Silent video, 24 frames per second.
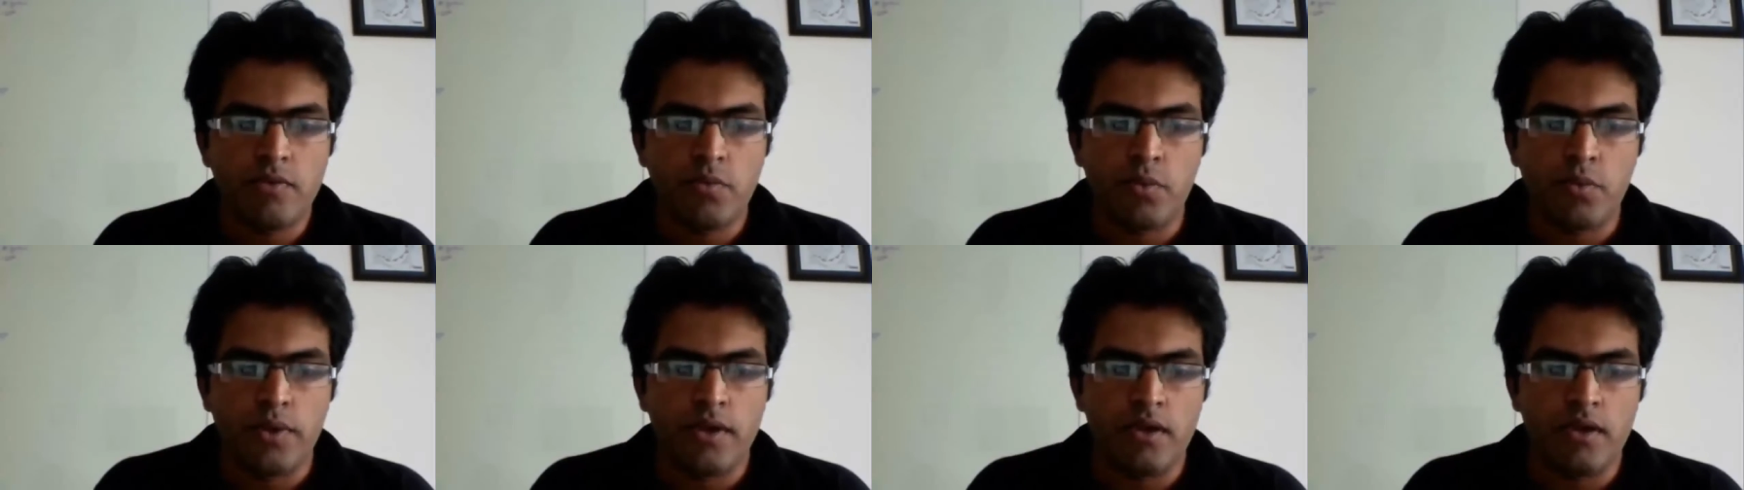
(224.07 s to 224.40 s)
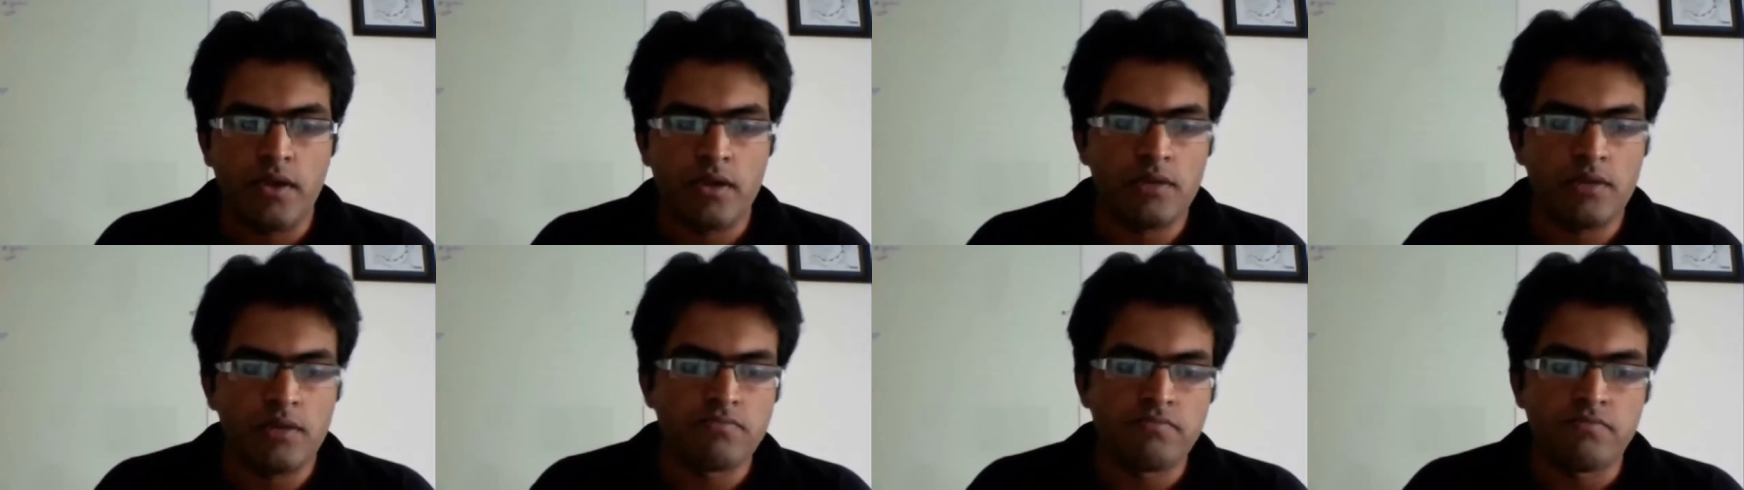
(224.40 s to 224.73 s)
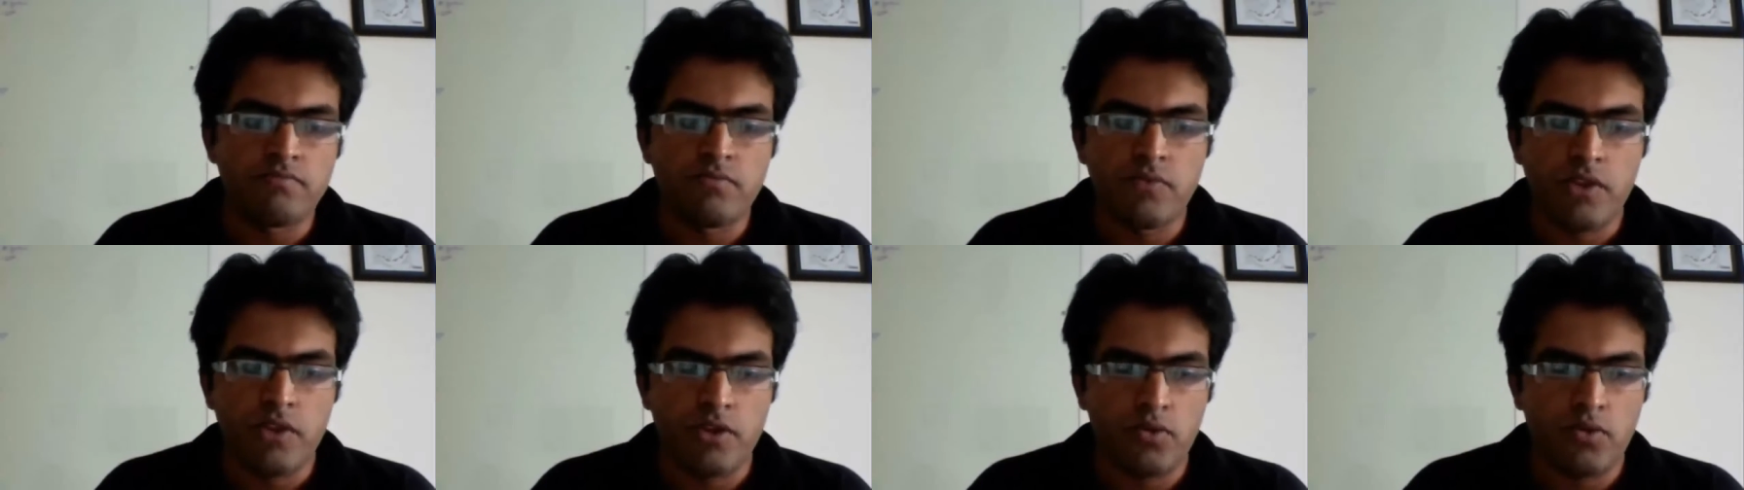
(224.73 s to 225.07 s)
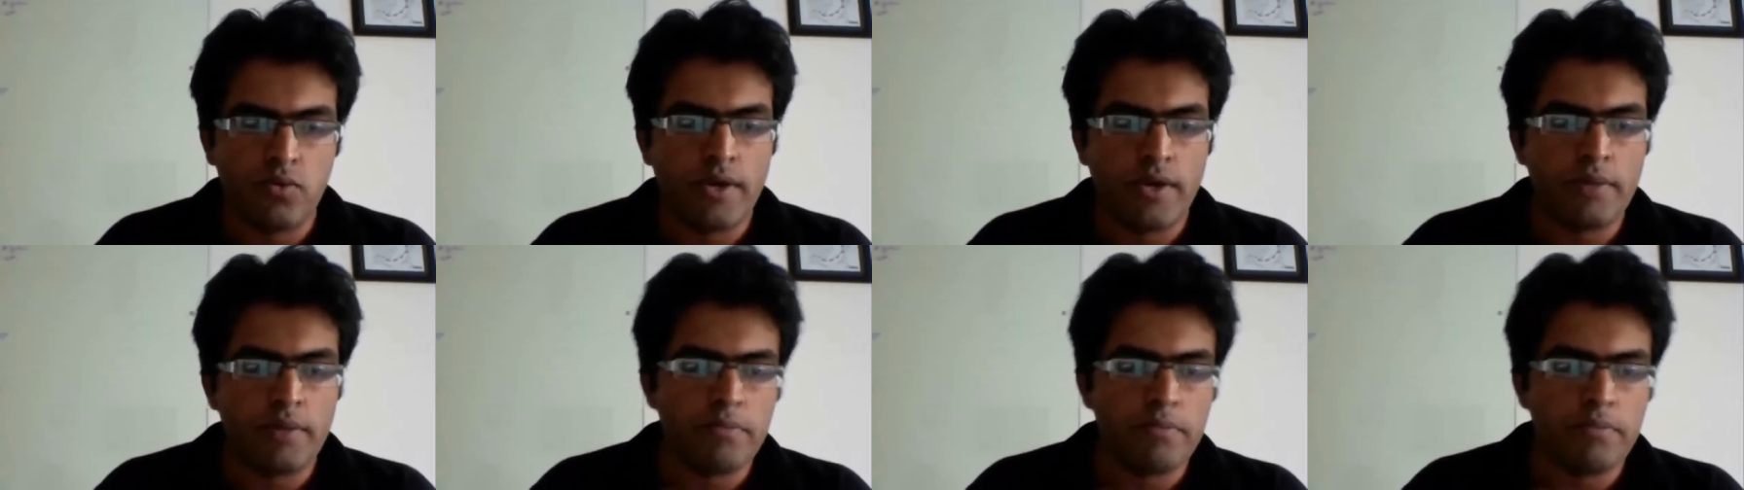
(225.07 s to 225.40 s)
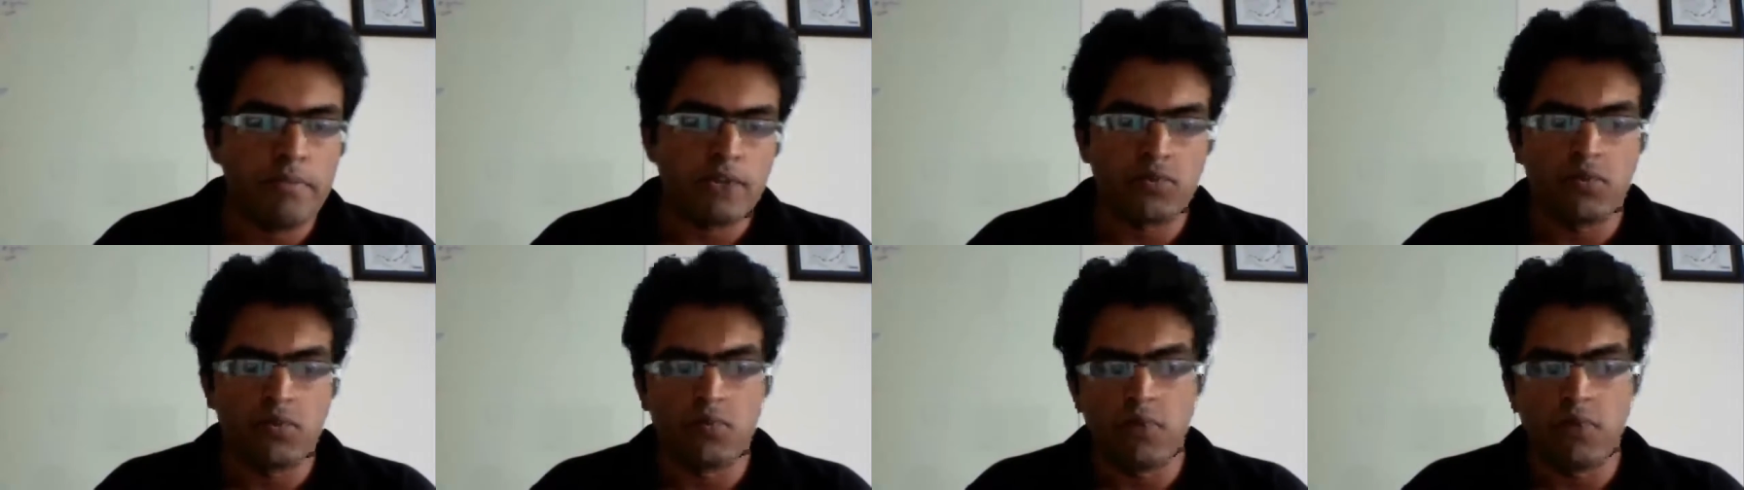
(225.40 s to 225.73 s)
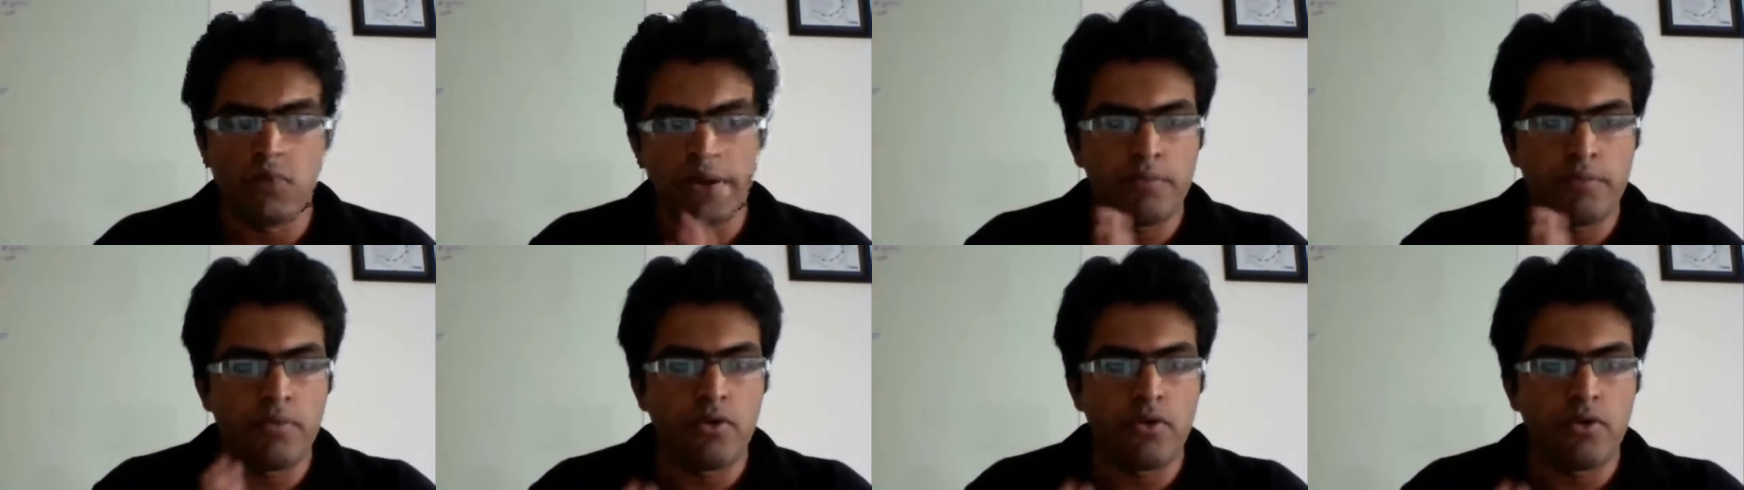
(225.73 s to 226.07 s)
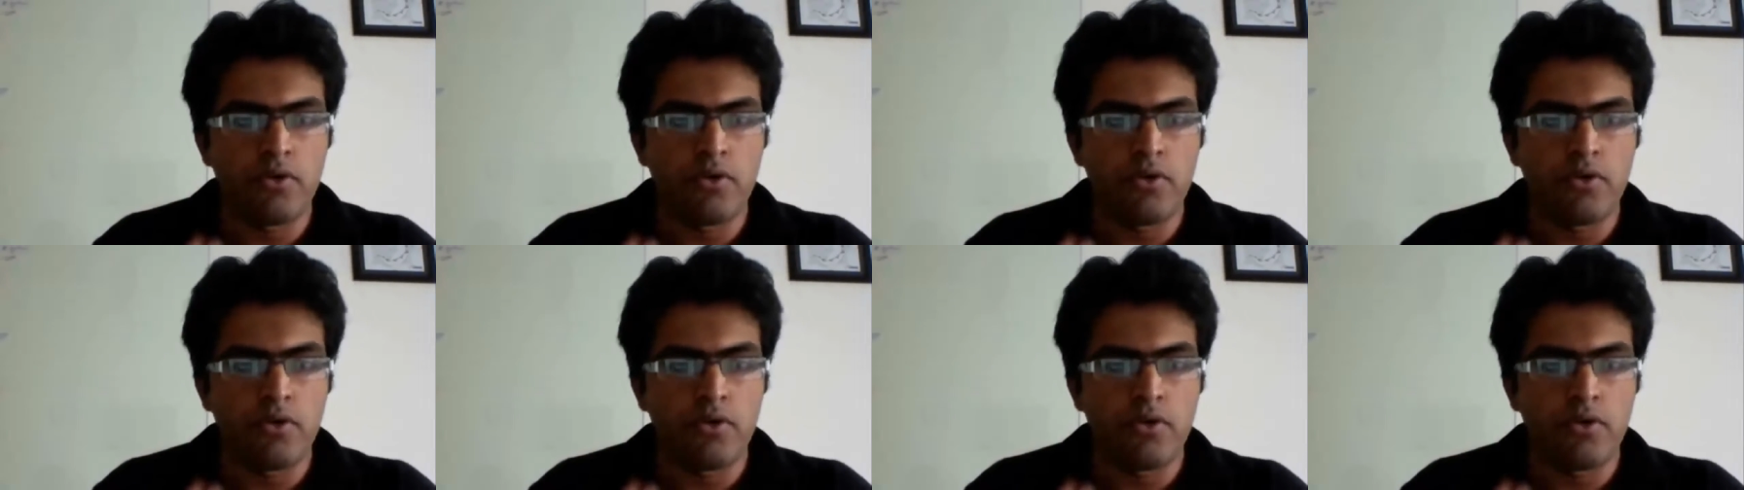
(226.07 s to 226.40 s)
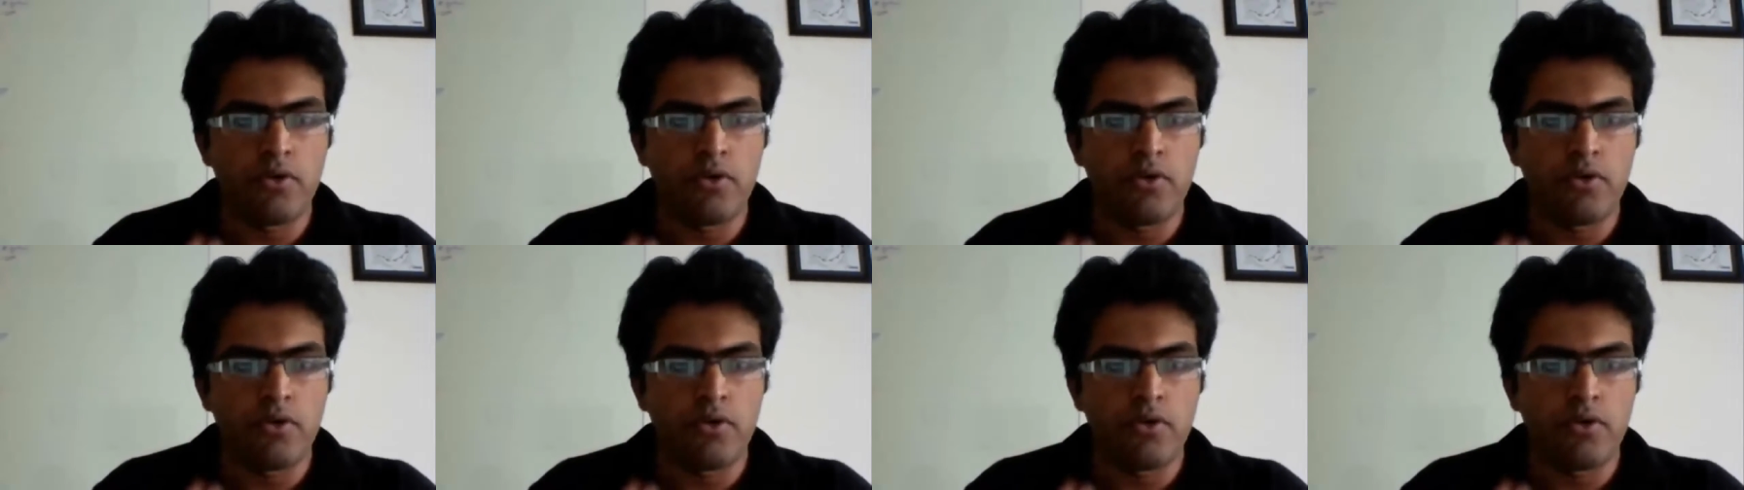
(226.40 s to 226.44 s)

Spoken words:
we went back to a whiteboard